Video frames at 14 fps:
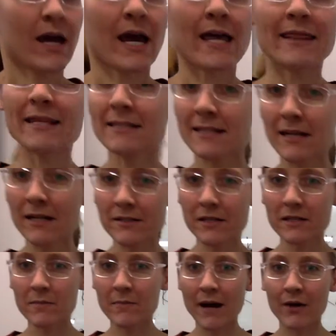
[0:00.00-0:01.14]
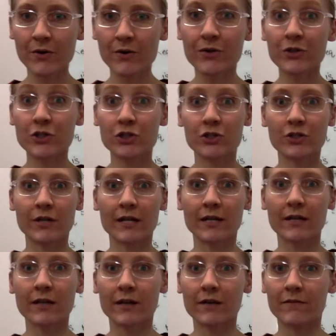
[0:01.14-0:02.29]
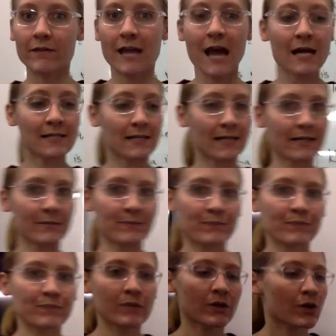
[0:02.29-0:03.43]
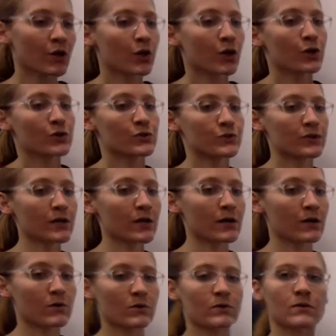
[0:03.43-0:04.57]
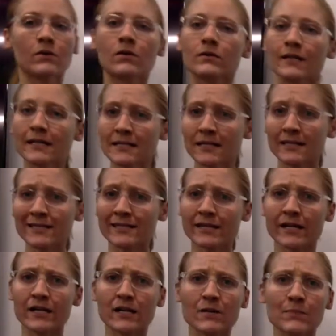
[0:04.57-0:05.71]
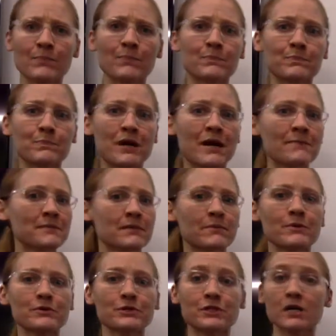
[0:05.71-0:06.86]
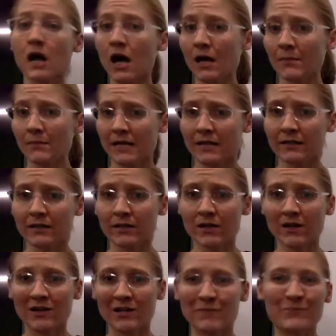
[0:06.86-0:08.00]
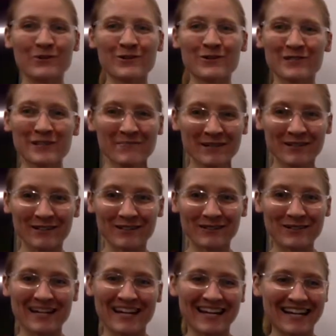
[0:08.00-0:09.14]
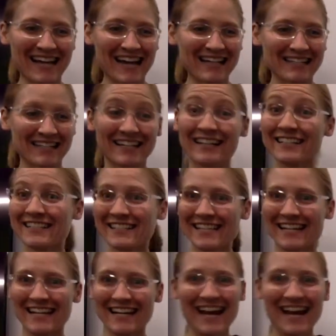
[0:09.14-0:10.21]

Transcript: And this tells us about the strength of the acid. So let's consider perhaps the most common or prototypical organic acid, acetic